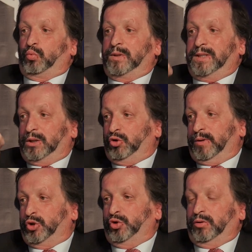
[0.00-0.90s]
We need to
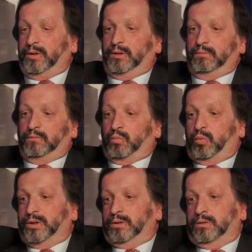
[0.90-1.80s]
make sure that
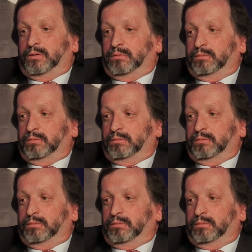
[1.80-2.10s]
what's